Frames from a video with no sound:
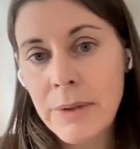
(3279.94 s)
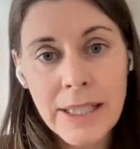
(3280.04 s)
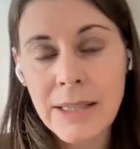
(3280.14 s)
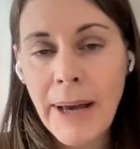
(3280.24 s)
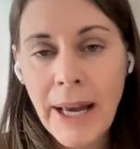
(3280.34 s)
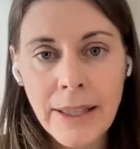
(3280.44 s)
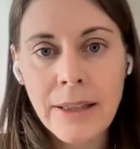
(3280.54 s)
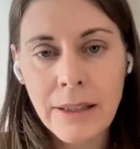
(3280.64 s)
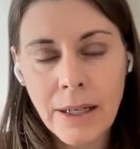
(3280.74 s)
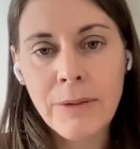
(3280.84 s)
think it's a bad
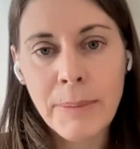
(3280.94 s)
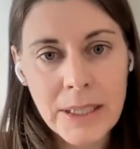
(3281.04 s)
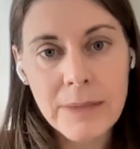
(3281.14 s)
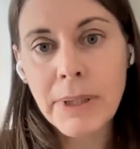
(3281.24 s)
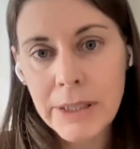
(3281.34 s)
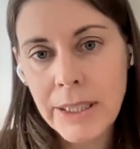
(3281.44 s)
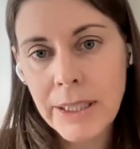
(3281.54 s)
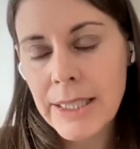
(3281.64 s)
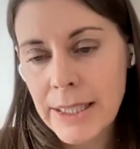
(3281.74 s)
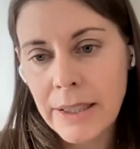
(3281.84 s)
thing that the government is building
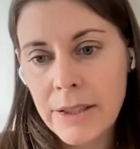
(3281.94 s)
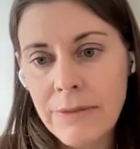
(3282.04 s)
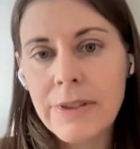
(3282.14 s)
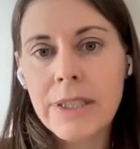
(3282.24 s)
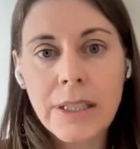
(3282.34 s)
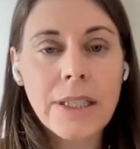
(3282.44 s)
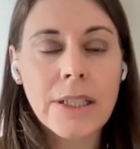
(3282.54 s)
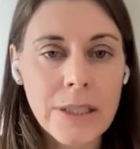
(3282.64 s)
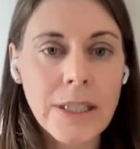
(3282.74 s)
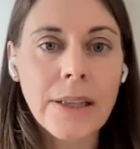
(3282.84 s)
these isolation facilities.
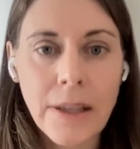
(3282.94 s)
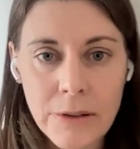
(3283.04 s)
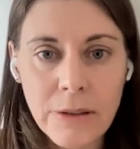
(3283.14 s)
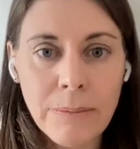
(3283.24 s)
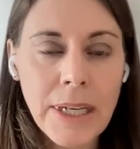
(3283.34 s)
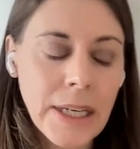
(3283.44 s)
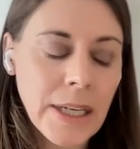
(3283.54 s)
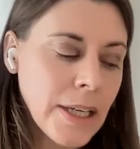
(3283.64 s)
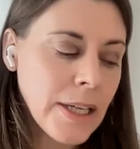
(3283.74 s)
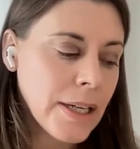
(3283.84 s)
I just think they should be
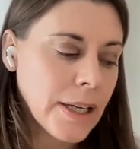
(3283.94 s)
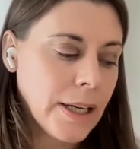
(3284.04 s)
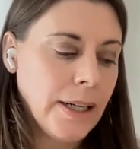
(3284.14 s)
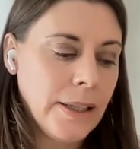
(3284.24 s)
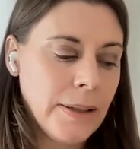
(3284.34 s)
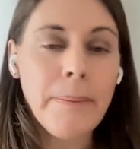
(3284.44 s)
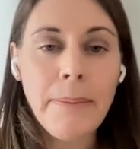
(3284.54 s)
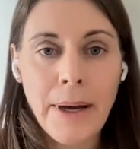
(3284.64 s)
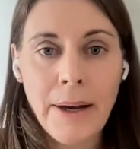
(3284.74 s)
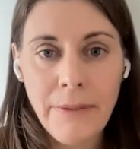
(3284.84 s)

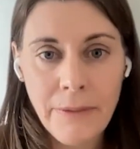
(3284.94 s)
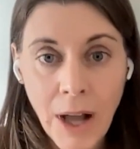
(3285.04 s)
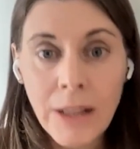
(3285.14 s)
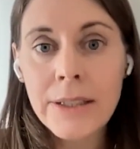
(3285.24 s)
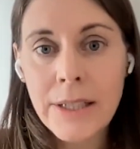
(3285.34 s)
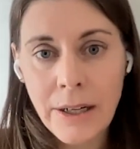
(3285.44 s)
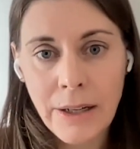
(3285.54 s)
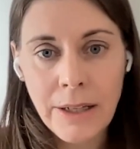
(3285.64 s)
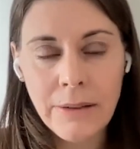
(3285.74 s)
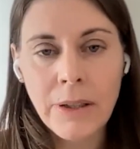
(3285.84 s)

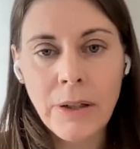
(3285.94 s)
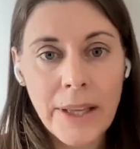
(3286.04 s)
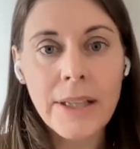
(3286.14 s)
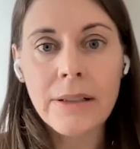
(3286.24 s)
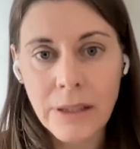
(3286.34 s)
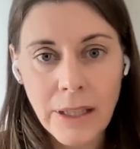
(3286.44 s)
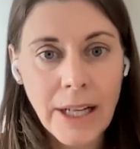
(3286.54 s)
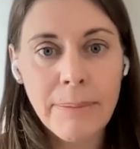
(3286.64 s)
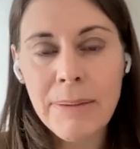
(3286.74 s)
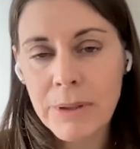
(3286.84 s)
voluntary. I think there's a
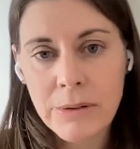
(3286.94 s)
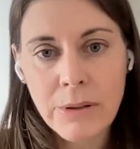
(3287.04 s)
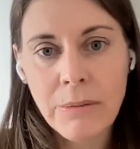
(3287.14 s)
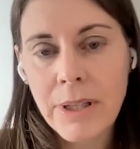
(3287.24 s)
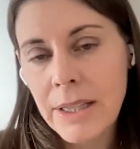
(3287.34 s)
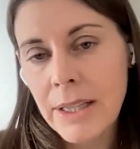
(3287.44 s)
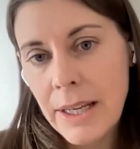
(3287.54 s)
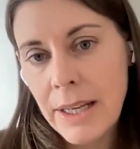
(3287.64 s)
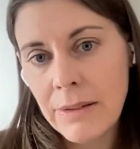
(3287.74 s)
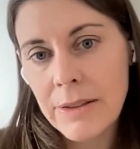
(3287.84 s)
lot of people who don't think that
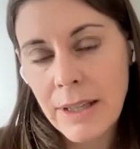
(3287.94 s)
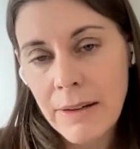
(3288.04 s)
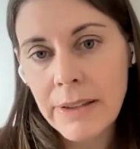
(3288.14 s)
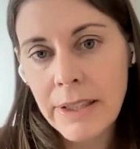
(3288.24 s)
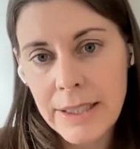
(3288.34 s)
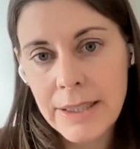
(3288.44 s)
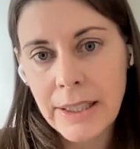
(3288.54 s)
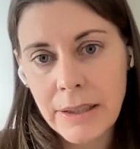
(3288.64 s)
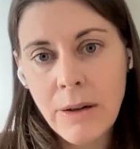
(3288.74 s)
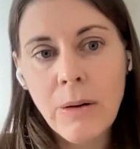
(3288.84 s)
they can safely
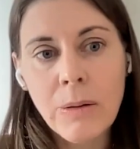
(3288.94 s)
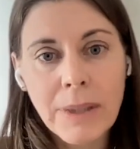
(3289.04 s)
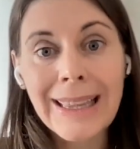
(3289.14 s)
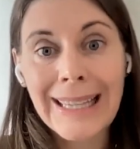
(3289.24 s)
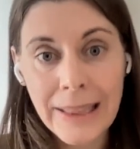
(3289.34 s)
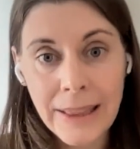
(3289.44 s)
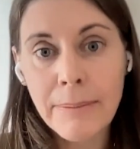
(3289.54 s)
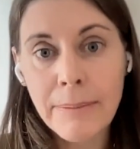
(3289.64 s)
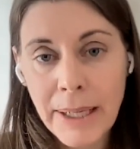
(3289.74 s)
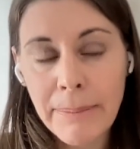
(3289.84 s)
isolate at home. Let
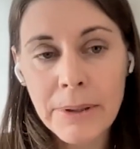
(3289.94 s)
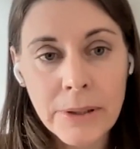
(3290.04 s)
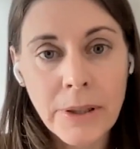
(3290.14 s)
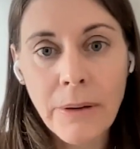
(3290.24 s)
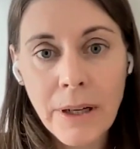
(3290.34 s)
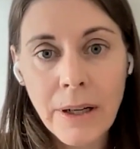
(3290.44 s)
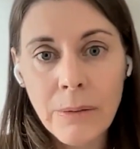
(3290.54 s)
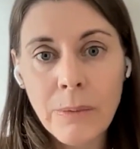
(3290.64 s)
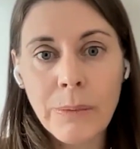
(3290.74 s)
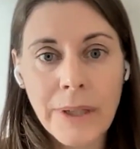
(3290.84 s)
them be able to go
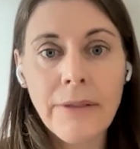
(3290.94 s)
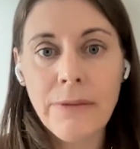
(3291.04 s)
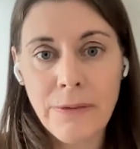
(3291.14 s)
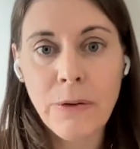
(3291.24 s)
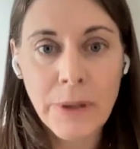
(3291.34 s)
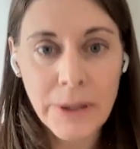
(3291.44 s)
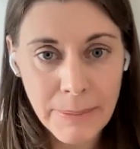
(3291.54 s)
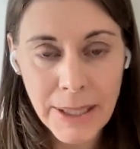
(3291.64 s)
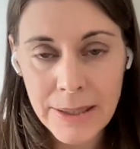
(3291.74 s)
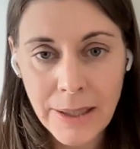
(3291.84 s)
there. We have foreign
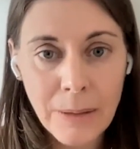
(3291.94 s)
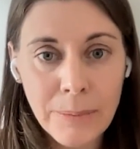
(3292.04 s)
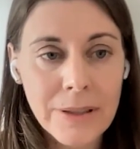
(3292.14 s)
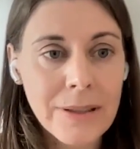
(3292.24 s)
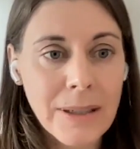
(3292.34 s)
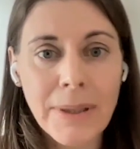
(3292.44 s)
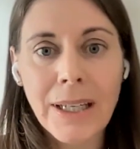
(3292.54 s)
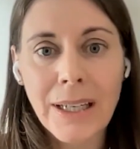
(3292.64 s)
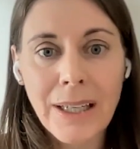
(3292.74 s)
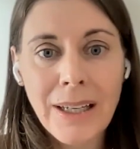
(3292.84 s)
domestic helpers
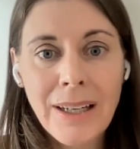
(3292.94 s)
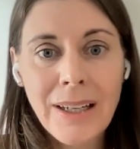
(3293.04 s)
sleeping